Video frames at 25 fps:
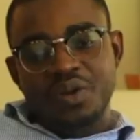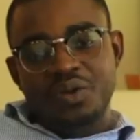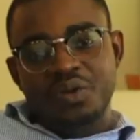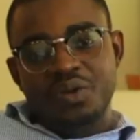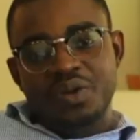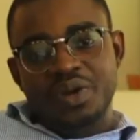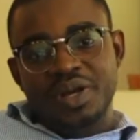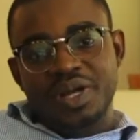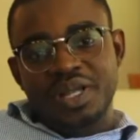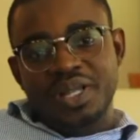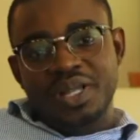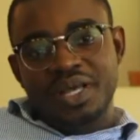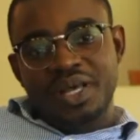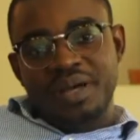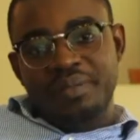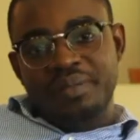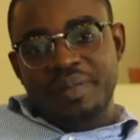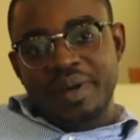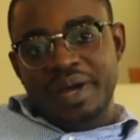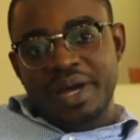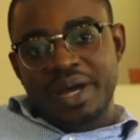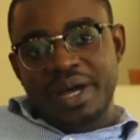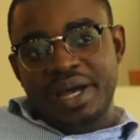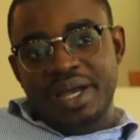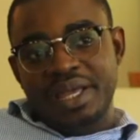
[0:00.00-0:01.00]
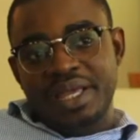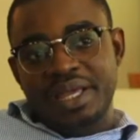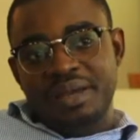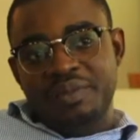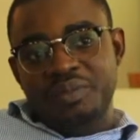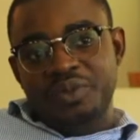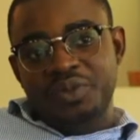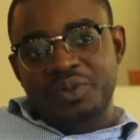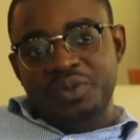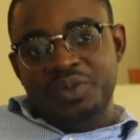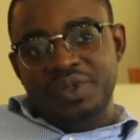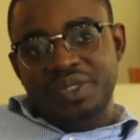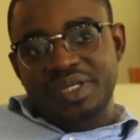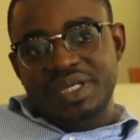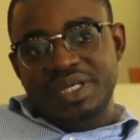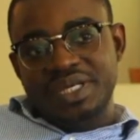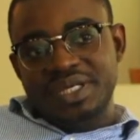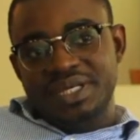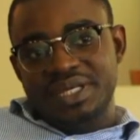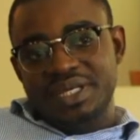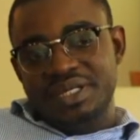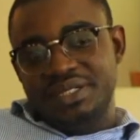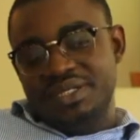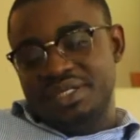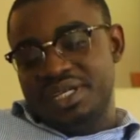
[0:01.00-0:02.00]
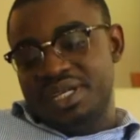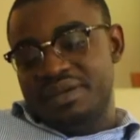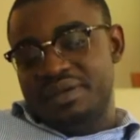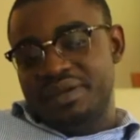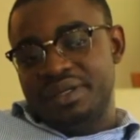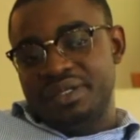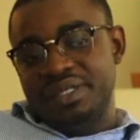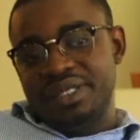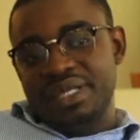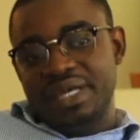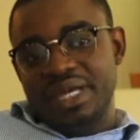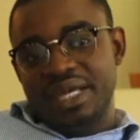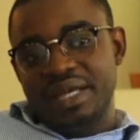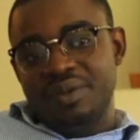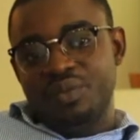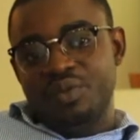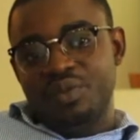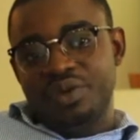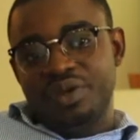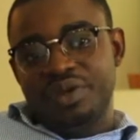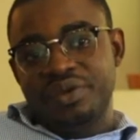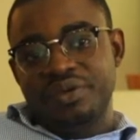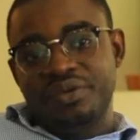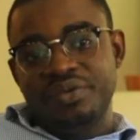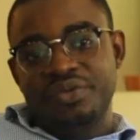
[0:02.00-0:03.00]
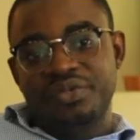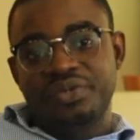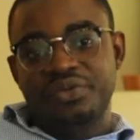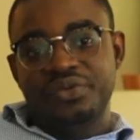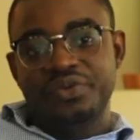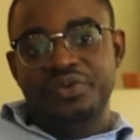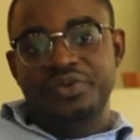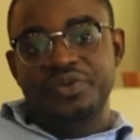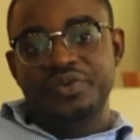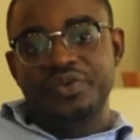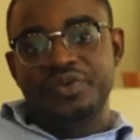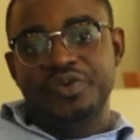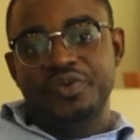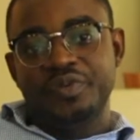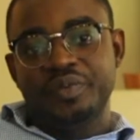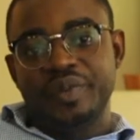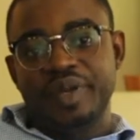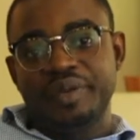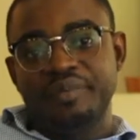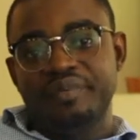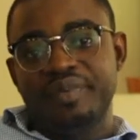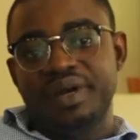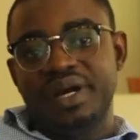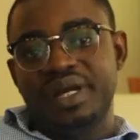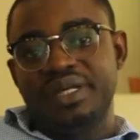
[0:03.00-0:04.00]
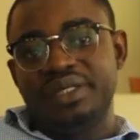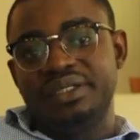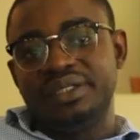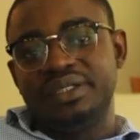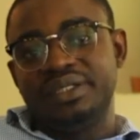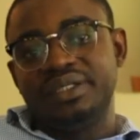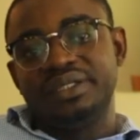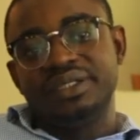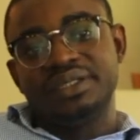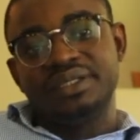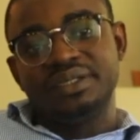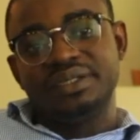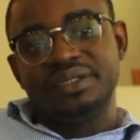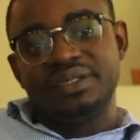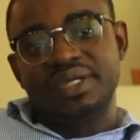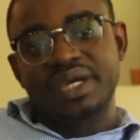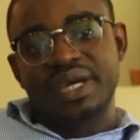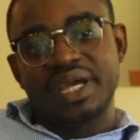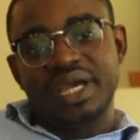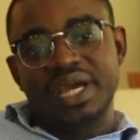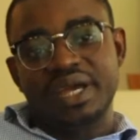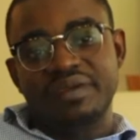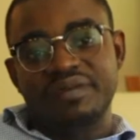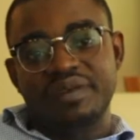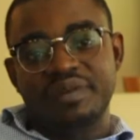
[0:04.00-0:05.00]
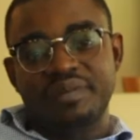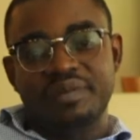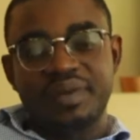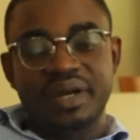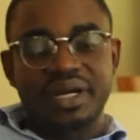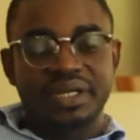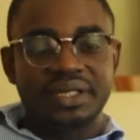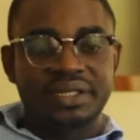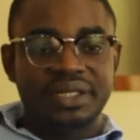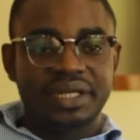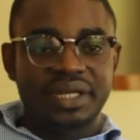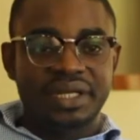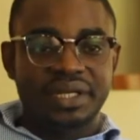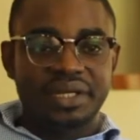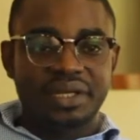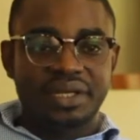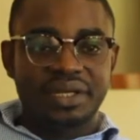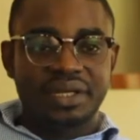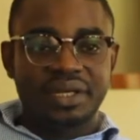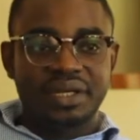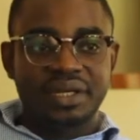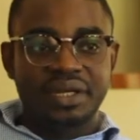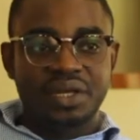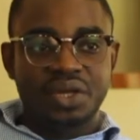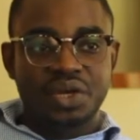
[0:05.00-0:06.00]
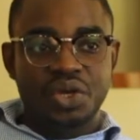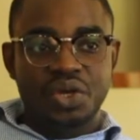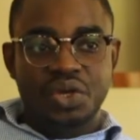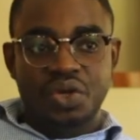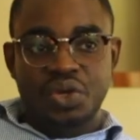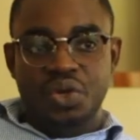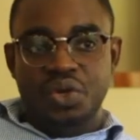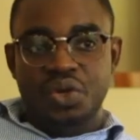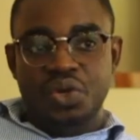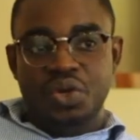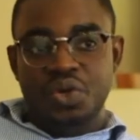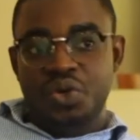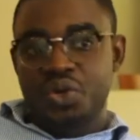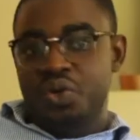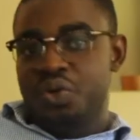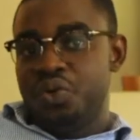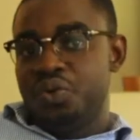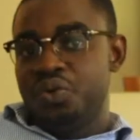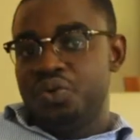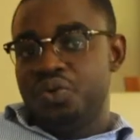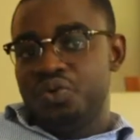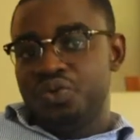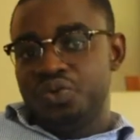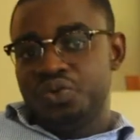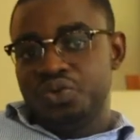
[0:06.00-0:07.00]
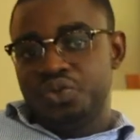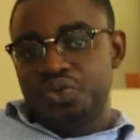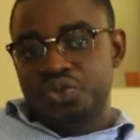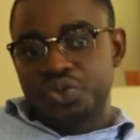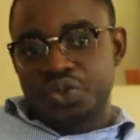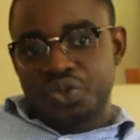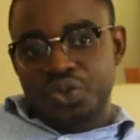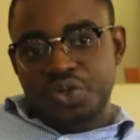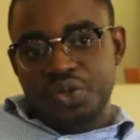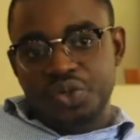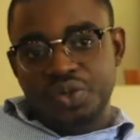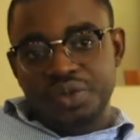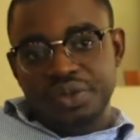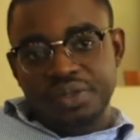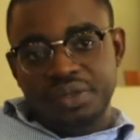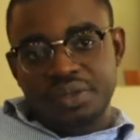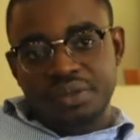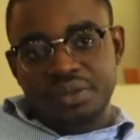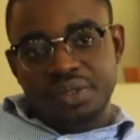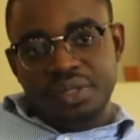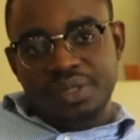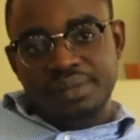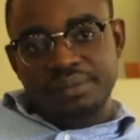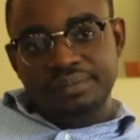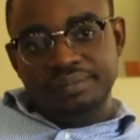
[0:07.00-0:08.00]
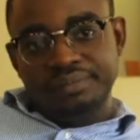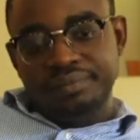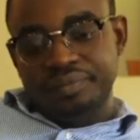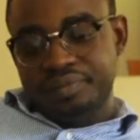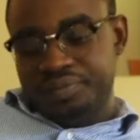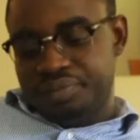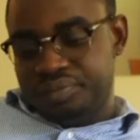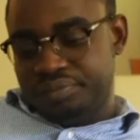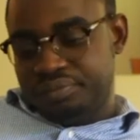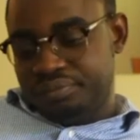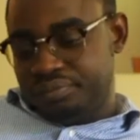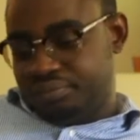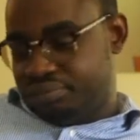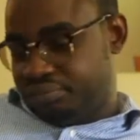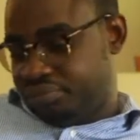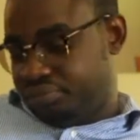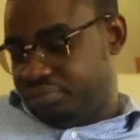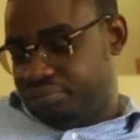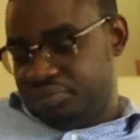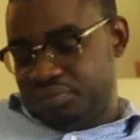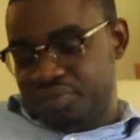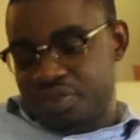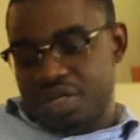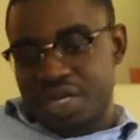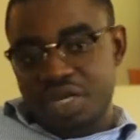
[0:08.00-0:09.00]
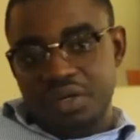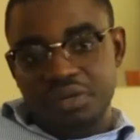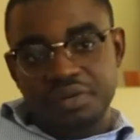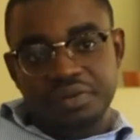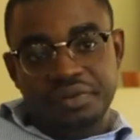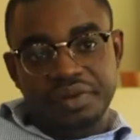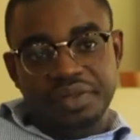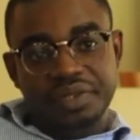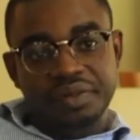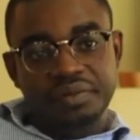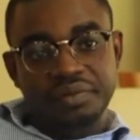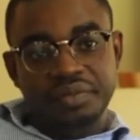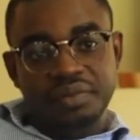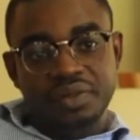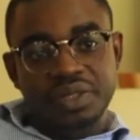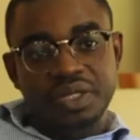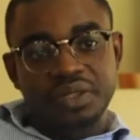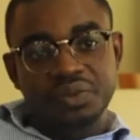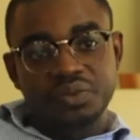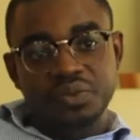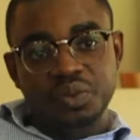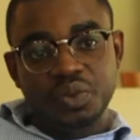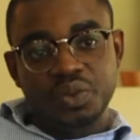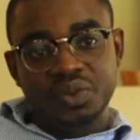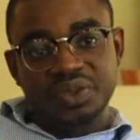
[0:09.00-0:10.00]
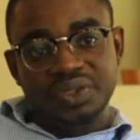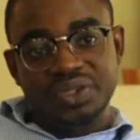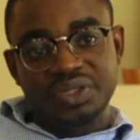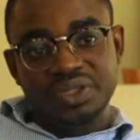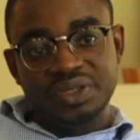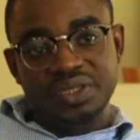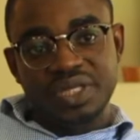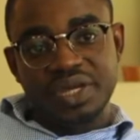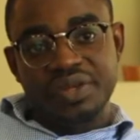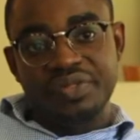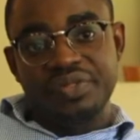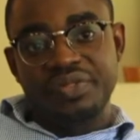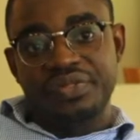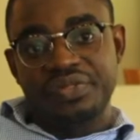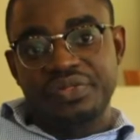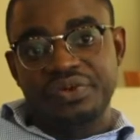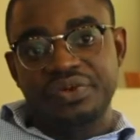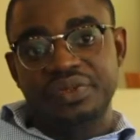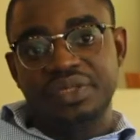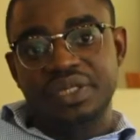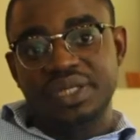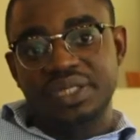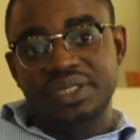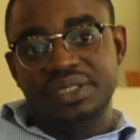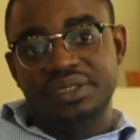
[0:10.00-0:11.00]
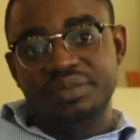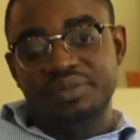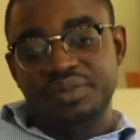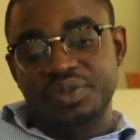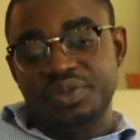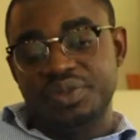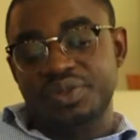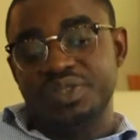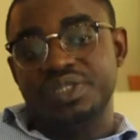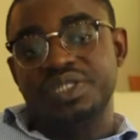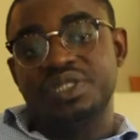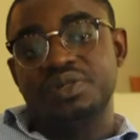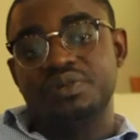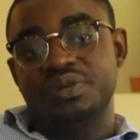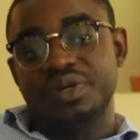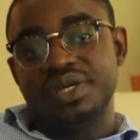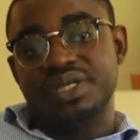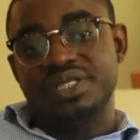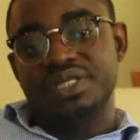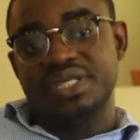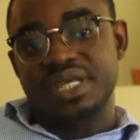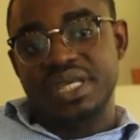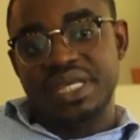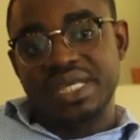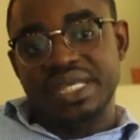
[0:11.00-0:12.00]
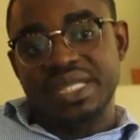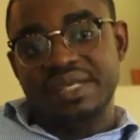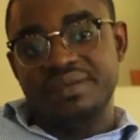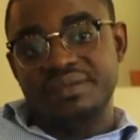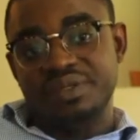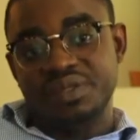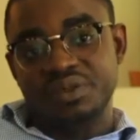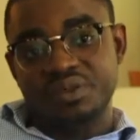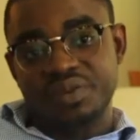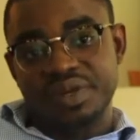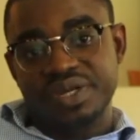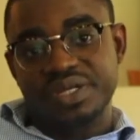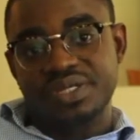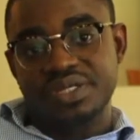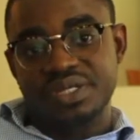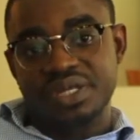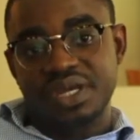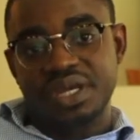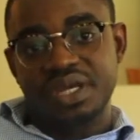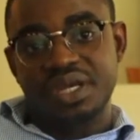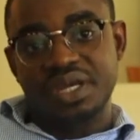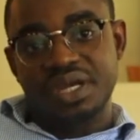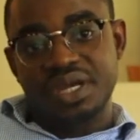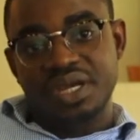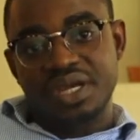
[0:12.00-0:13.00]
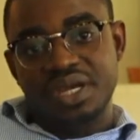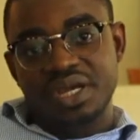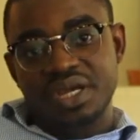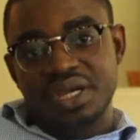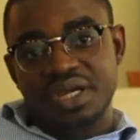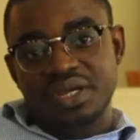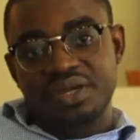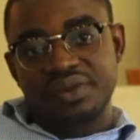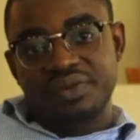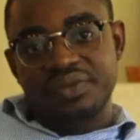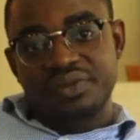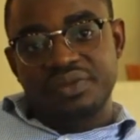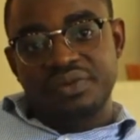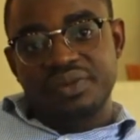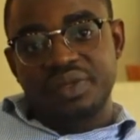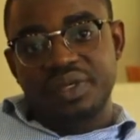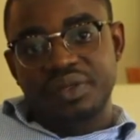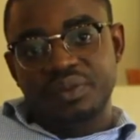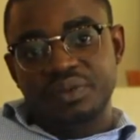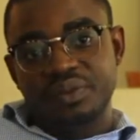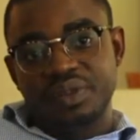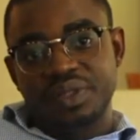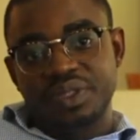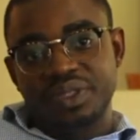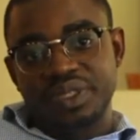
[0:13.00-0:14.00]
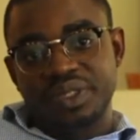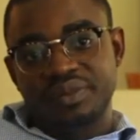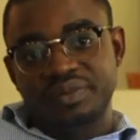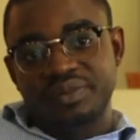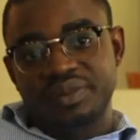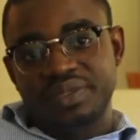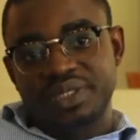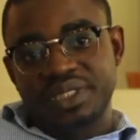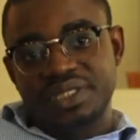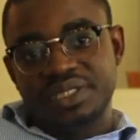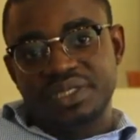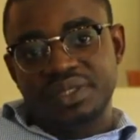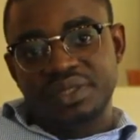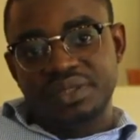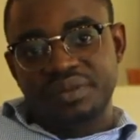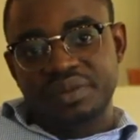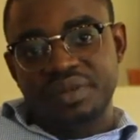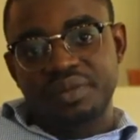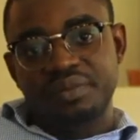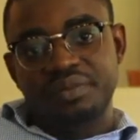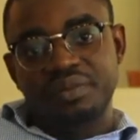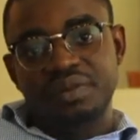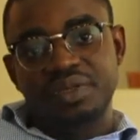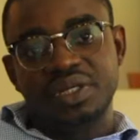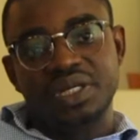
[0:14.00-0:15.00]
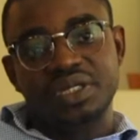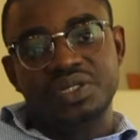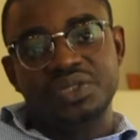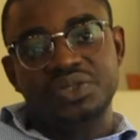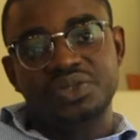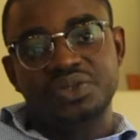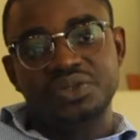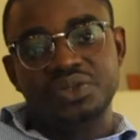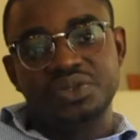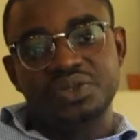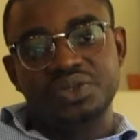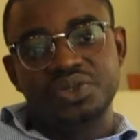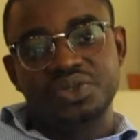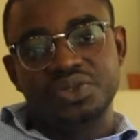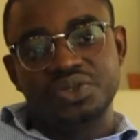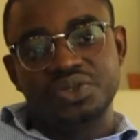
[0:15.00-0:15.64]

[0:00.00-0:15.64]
Well, I am not here directly. I am working through my partners. I have a partner here who saw how great the product was and thought that because he works here, he lives and works here, he thought that, well, such a great product should